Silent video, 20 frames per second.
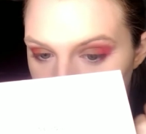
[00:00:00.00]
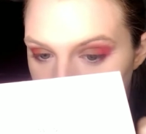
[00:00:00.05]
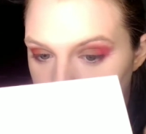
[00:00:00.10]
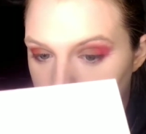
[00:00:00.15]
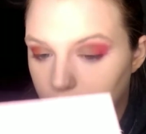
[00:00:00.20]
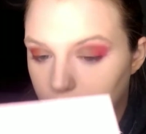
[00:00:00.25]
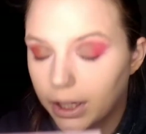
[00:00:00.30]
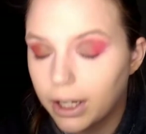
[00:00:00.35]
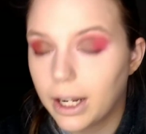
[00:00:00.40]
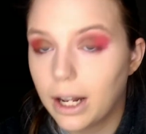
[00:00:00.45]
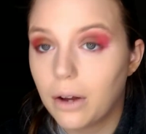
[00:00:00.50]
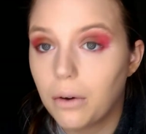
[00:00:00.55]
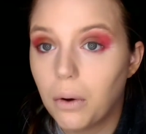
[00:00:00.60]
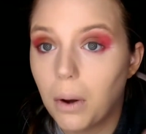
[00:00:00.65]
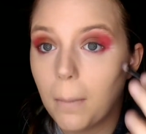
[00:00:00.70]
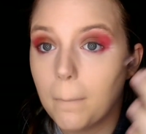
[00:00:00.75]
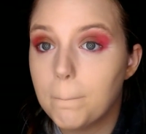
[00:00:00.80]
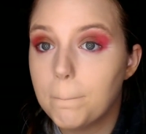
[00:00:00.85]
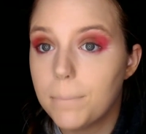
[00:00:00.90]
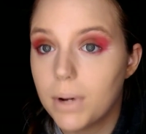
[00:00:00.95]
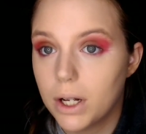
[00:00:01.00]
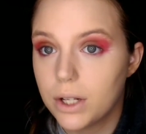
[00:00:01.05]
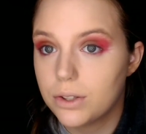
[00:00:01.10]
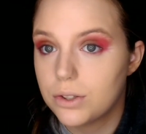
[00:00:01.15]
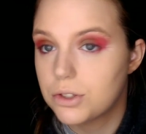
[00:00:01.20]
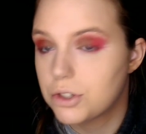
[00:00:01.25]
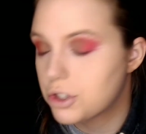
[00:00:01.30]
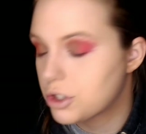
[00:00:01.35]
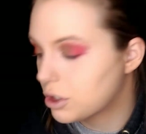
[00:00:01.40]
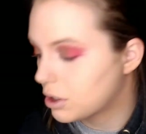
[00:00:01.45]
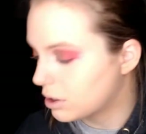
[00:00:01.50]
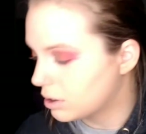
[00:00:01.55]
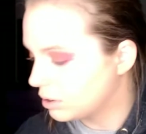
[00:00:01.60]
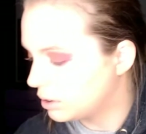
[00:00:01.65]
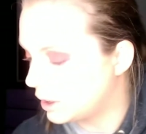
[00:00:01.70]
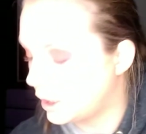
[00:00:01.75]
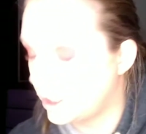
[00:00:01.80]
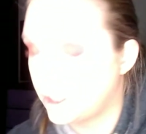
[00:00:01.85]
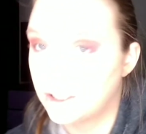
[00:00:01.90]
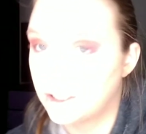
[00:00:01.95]
flick it out a bunch,
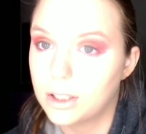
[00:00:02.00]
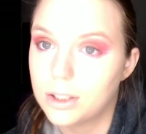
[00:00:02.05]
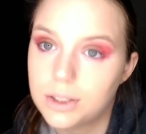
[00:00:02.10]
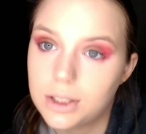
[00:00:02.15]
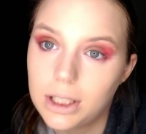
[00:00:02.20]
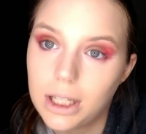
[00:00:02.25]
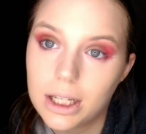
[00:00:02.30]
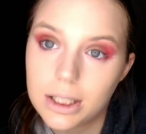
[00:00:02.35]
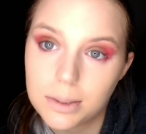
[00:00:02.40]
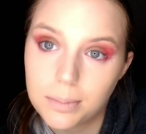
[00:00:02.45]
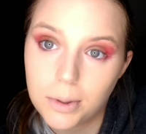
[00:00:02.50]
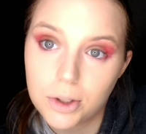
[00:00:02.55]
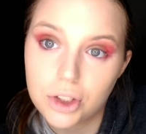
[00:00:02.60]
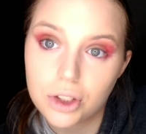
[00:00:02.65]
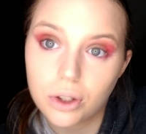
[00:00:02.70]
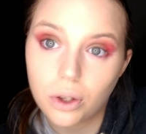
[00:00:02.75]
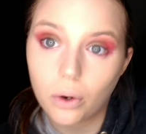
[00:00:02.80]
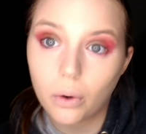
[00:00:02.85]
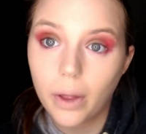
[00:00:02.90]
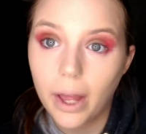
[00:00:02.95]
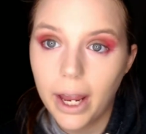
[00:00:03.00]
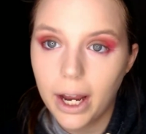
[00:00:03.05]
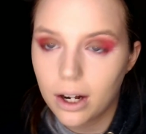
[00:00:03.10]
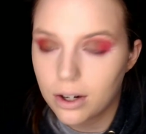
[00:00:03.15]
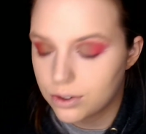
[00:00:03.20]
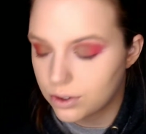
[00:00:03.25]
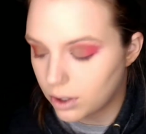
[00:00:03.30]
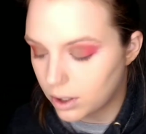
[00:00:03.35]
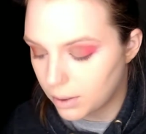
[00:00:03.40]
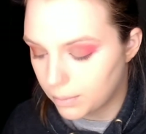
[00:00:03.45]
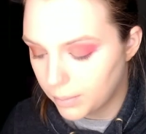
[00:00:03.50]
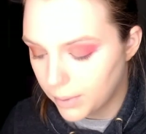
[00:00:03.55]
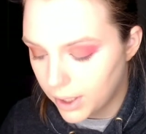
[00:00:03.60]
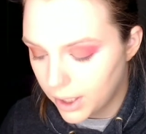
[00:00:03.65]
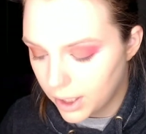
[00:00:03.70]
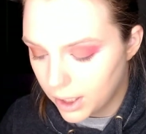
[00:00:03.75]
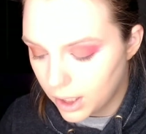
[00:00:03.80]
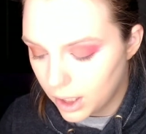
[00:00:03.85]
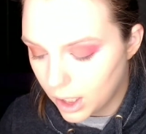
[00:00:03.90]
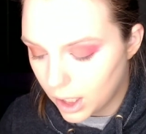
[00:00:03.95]
like, because he has a bunch of little hairs on him.
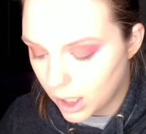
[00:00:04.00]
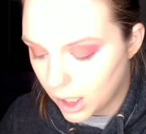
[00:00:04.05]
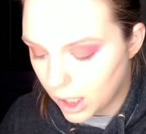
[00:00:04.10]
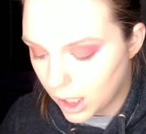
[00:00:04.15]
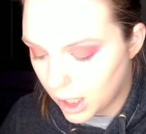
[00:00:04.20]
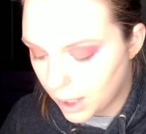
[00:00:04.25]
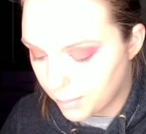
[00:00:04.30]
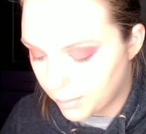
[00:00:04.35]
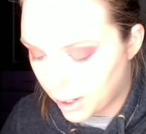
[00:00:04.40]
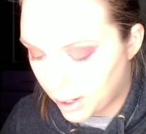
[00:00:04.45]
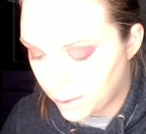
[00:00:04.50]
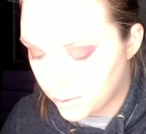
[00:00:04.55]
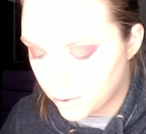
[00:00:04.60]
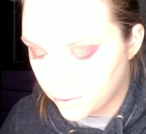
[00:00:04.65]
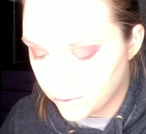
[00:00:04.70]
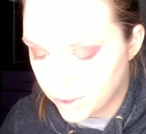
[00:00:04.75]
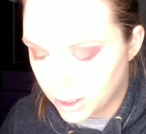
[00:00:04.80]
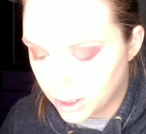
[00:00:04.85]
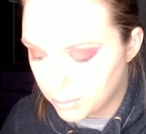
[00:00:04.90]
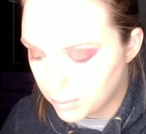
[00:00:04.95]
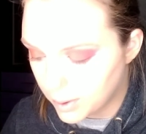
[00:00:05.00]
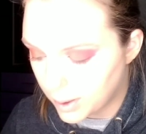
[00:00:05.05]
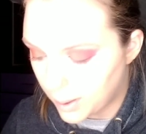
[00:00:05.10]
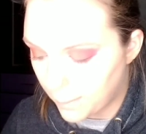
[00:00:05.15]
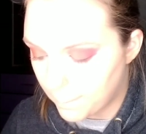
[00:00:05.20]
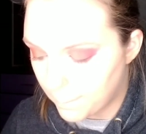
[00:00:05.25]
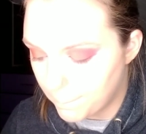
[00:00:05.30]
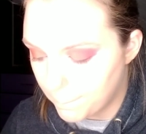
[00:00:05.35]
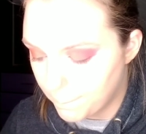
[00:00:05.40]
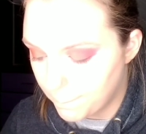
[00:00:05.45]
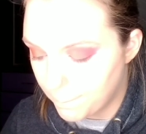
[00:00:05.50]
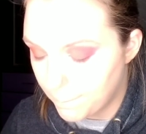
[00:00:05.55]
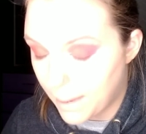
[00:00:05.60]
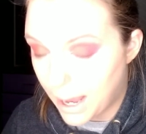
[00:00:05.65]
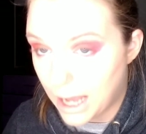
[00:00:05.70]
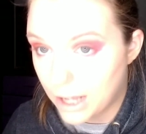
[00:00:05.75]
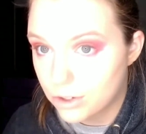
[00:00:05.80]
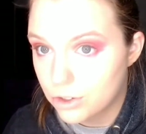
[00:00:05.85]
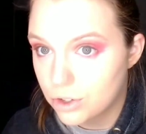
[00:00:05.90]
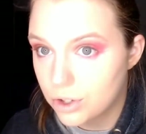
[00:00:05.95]
I don't think I'm going to
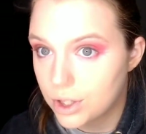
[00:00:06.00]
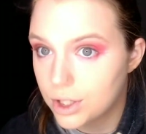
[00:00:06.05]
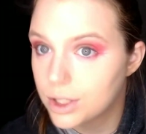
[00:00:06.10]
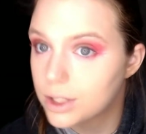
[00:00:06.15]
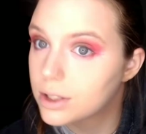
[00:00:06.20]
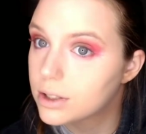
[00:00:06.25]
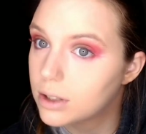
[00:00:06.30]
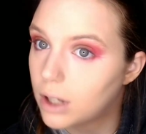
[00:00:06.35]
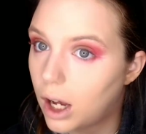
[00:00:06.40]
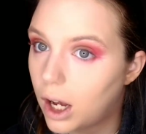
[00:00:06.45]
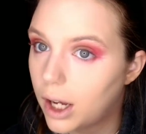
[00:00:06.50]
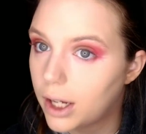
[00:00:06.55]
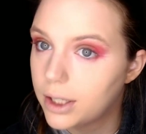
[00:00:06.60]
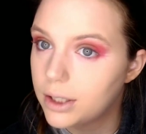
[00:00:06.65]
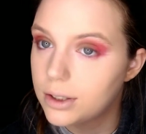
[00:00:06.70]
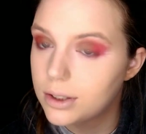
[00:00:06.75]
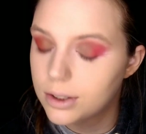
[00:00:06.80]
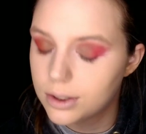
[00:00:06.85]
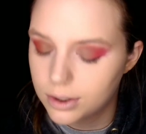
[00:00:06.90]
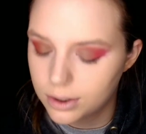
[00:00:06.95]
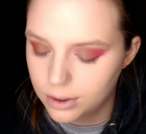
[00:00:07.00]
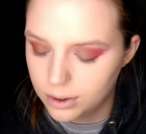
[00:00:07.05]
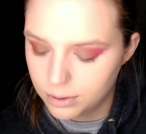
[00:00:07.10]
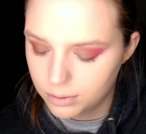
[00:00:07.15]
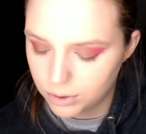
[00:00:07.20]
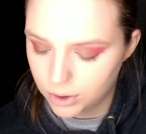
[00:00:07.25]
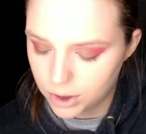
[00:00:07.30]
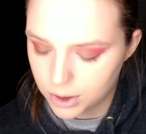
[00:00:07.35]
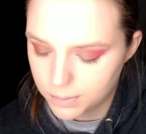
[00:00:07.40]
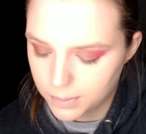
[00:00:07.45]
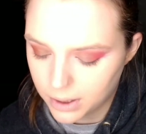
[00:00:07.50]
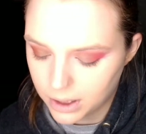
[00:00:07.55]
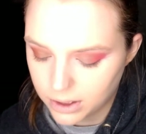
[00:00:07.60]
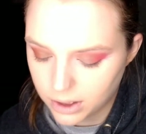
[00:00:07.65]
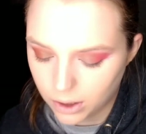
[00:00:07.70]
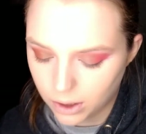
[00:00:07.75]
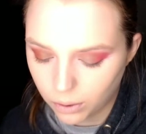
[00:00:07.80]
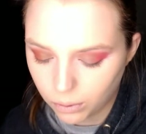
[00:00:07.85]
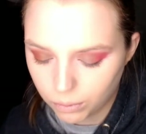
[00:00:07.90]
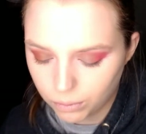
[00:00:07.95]
match the sides, just
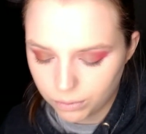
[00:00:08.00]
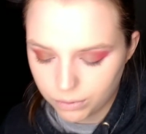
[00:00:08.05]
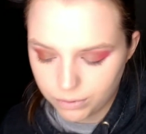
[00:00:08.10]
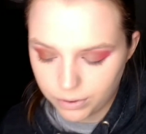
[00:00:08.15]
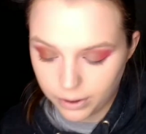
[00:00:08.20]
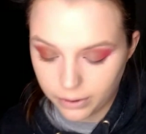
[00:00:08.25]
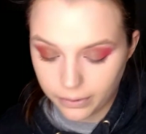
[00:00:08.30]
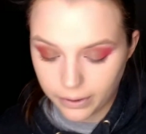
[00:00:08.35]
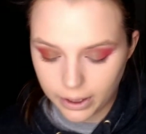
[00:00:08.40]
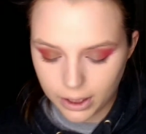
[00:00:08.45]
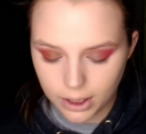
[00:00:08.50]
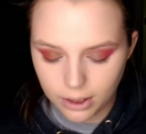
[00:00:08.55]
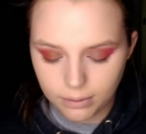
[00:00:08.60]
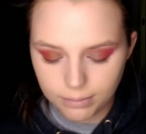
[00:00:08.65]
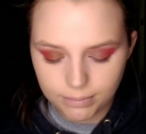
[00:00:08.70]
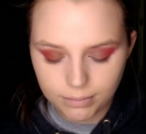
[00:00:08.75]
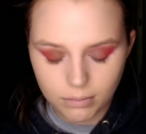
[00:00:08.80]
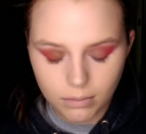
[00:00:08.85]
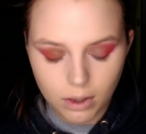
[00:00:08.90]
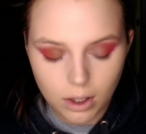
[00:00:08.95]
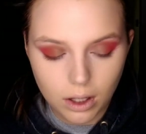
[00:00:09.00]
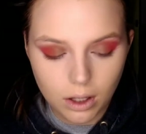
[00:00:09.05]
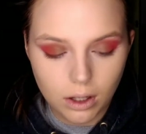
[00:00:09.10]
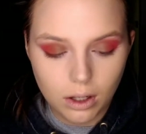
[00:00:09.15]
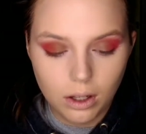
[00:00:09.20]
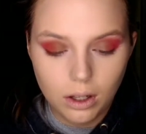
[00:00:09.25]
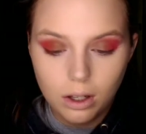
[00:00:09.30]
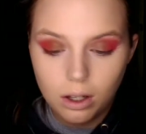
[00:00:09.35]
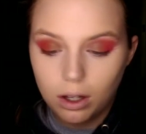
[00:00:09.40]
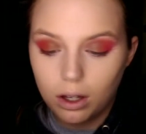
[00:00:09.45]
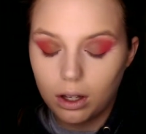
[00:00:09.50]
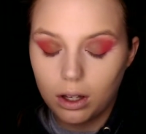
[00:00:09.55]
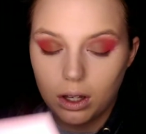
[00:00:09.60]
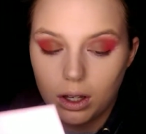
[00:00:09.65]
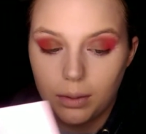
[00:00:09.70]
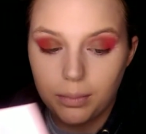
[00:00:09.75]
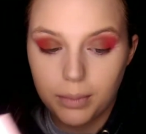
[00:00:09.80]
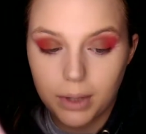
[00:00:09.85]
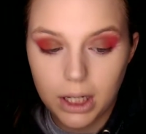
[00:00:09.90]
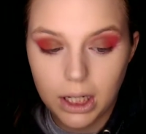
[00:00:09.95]
because I don't feel like it,
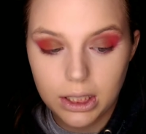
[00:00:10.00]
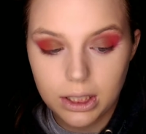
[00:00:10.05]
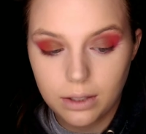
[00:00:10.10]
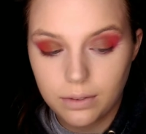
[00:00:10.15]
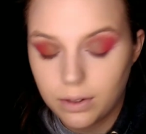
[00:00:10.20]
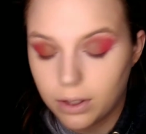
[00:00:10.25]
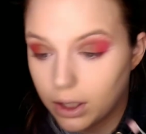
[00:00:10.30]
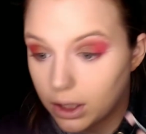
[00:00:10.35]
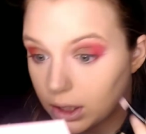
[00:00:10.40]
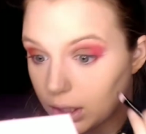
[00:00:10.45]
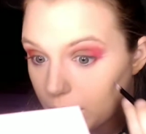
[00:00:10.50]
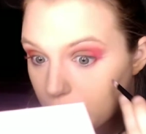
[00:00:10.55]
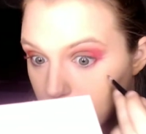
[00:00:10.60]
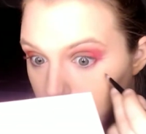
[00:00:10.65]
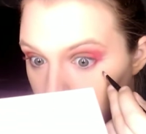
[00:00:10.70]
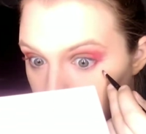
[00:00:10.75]
because I feel like that would